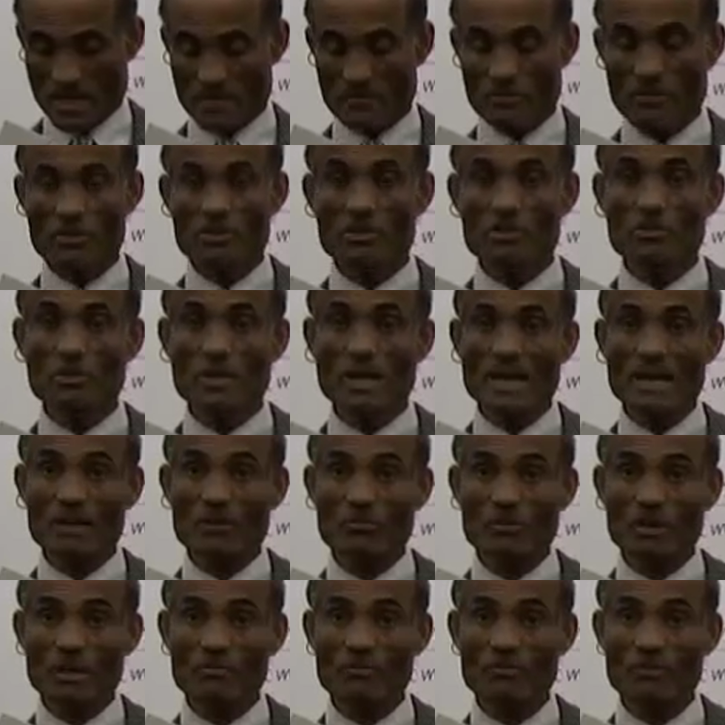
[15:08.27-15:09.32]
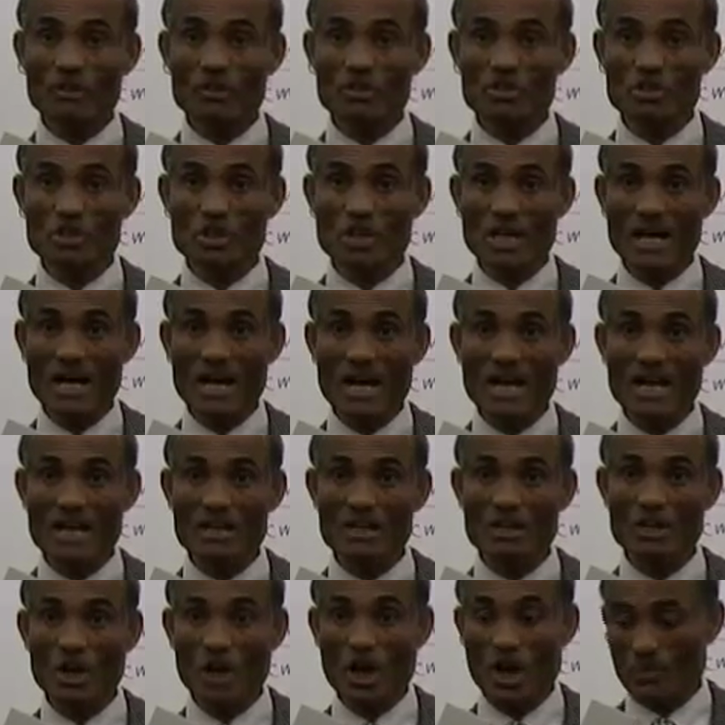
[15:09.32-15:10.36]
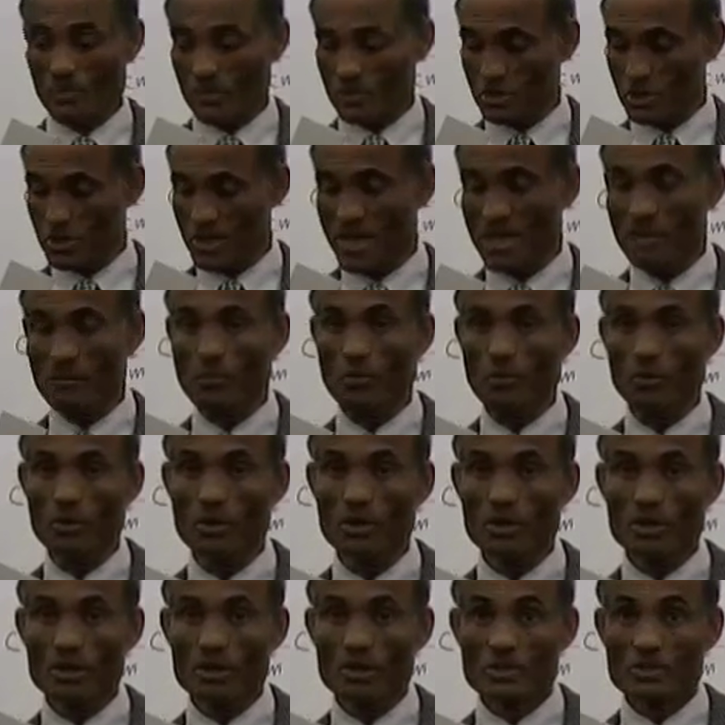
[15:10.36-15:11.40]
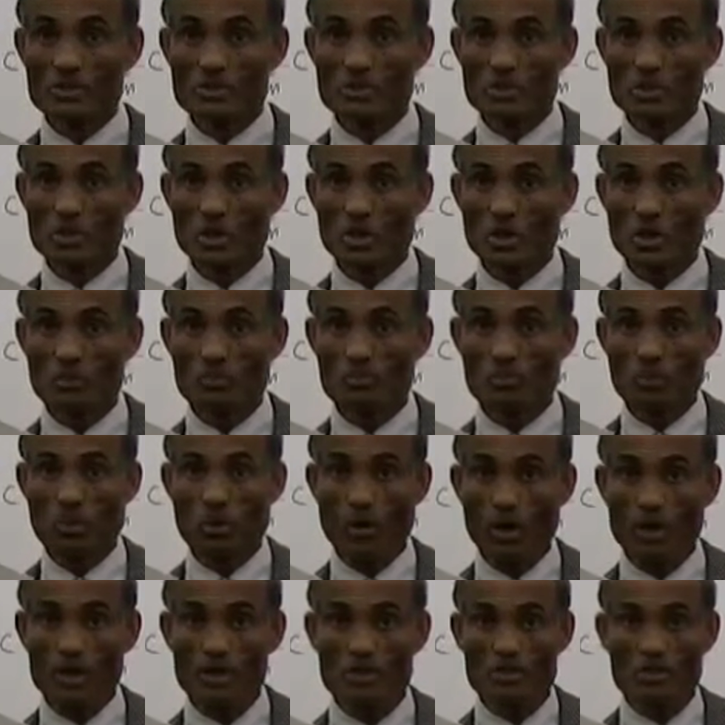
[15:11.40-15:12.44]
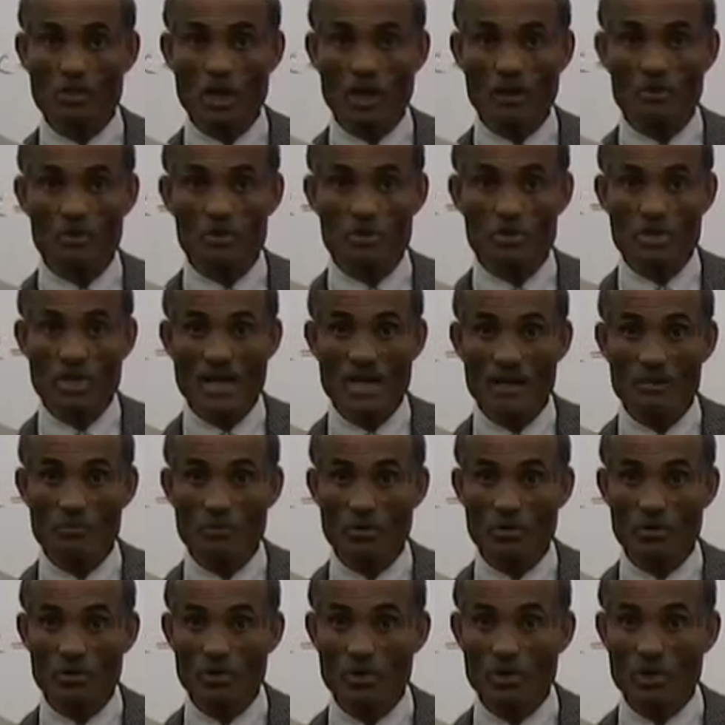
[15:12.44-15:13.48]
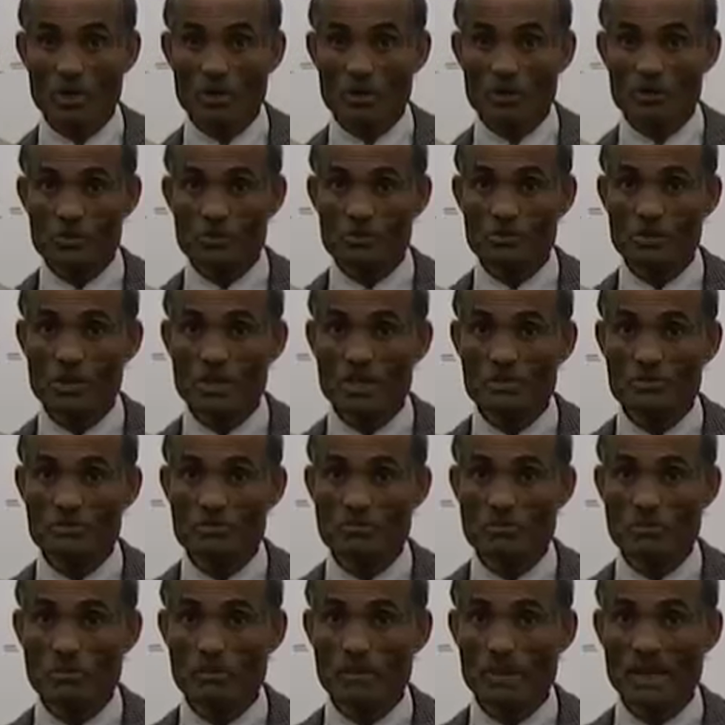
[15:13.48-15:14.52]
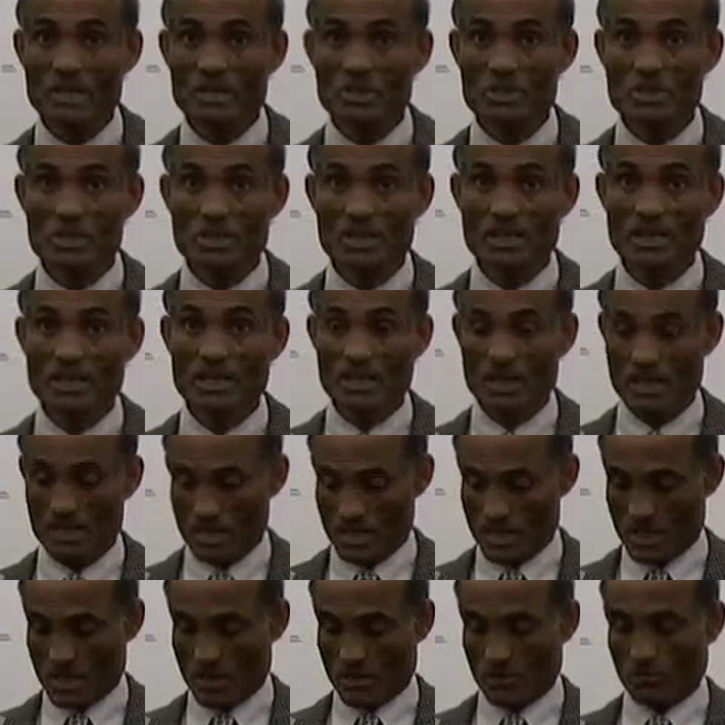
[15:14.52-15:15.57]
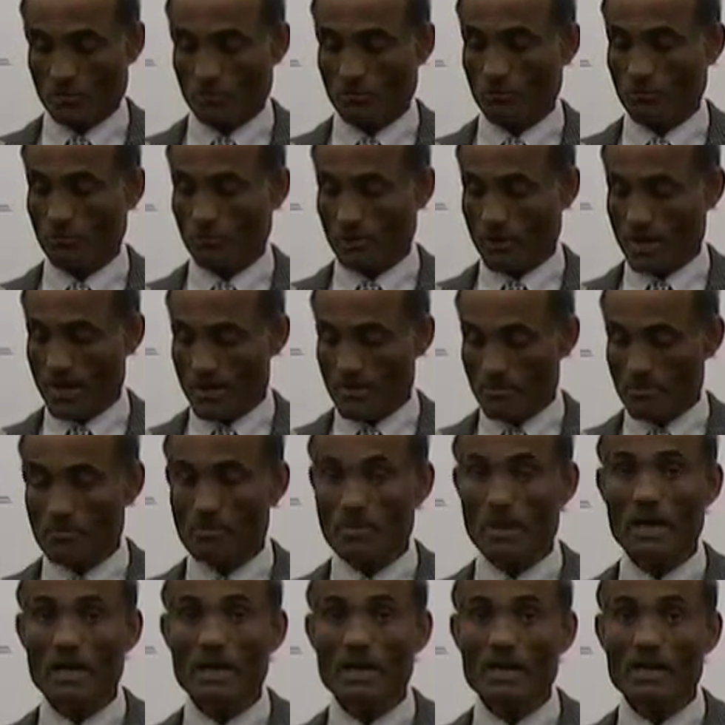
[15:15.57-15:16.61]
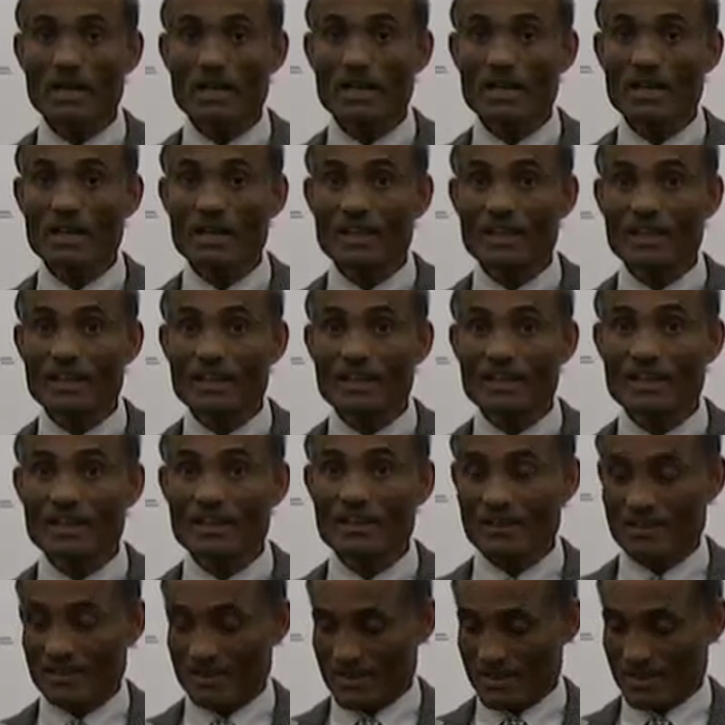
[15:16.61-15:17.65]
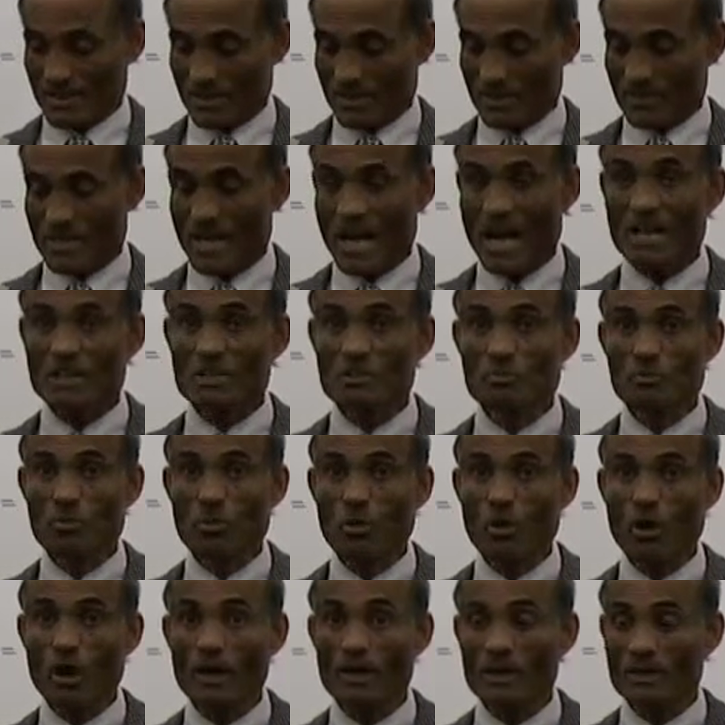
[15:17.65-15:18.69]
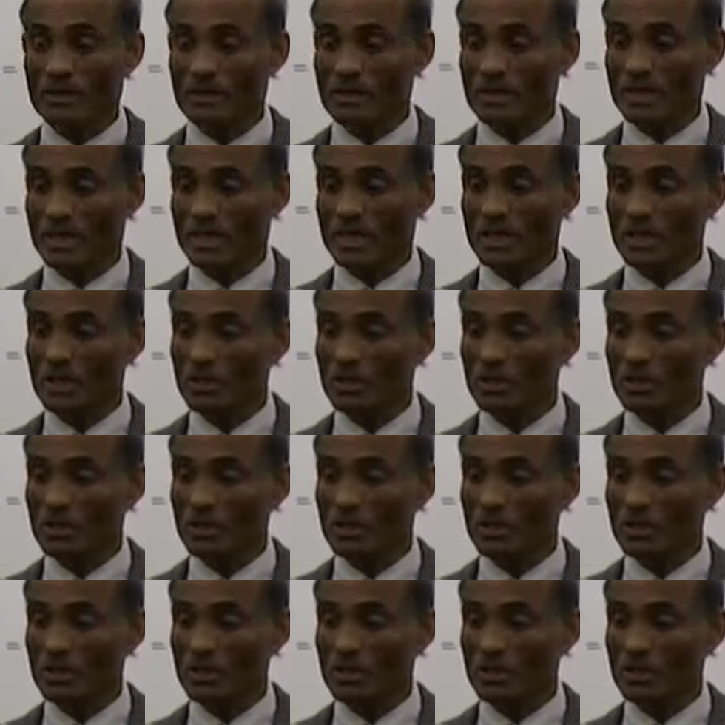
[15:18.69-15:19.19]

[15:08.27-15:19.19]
given you a reference line on the table. So, points on the table, you need to measure from that point